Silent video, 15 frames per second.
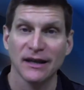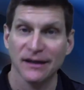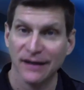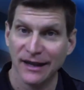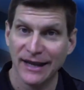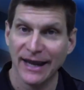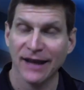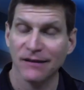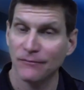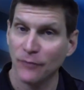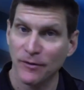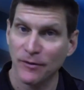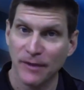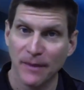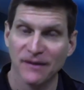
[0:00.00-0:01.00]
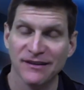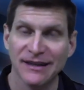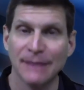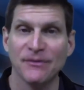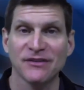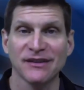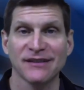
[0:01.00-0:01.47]
again, within the
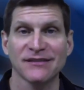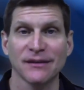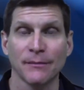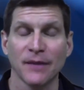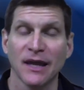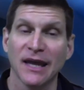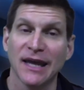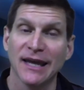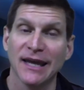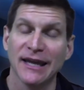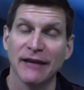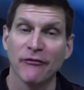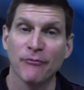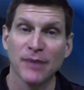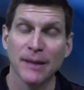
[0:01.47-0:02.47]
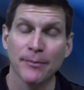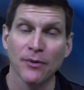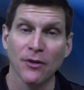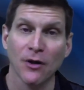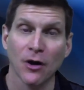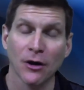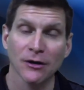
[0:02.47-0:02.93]
same system, if
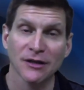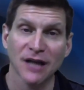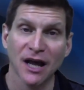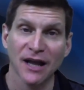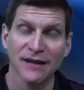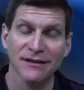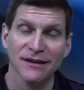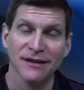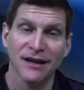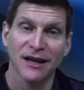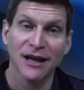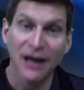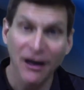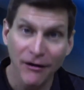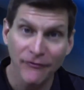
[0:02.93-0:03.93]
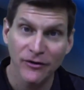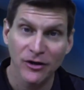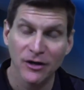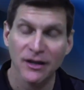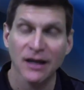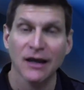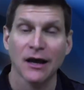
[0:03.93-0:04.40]
people are not
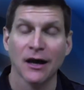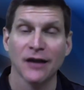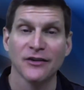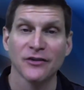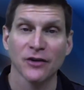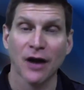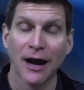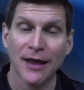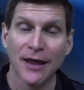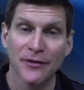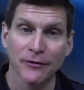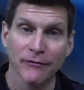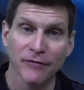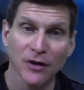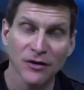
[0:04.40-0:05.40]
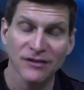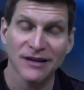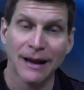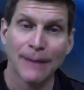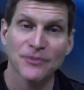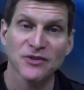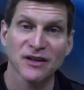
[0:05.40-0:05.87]
covered under either of those
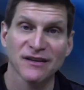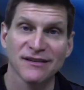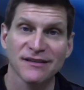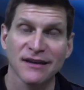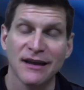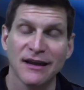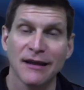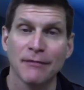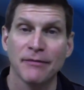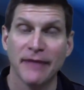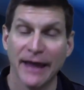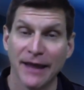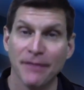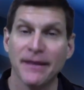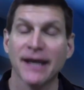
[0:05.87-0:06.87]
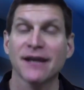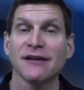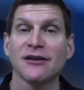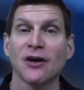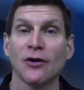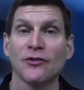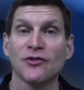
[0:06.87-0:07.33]
options, then they
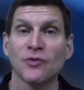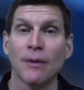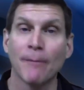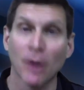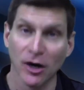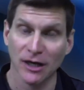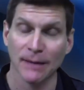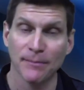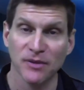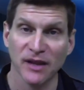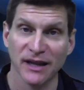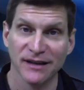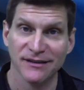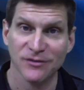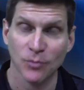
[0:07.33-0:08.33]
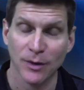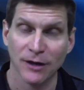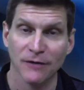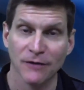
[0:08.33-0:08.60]
can go to a marketplace where